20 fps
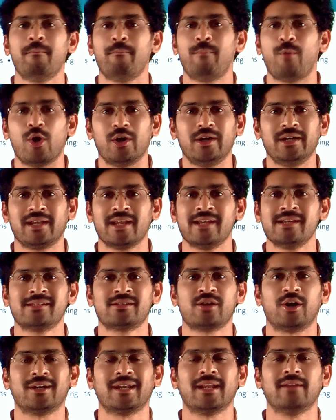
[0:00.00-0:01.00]
Polity,
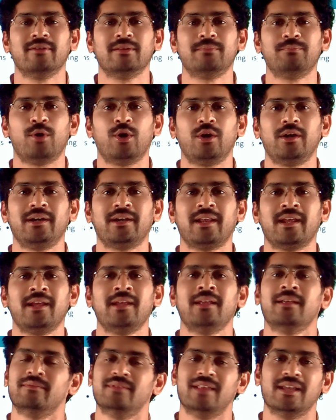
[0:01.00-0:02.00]
starting with
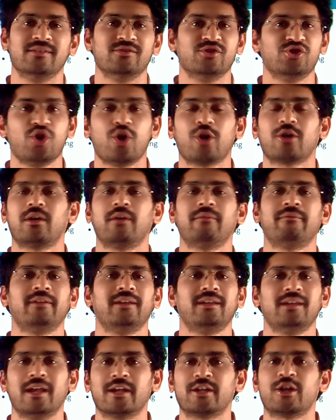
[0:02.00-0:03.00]
polity, then
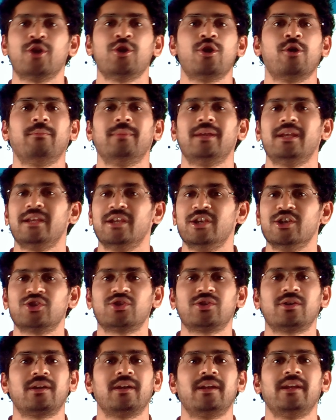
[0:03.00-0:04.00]
geography, economy,
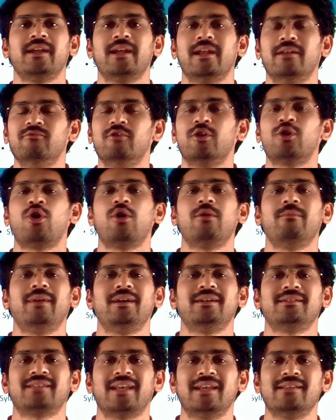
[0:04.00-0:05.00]
history,
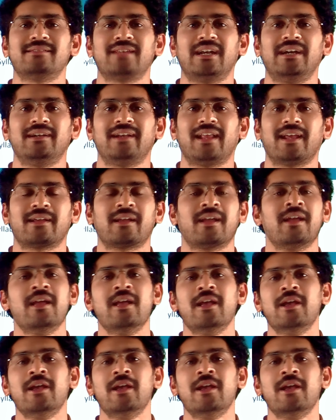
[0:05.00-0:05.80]
environment, science and tech.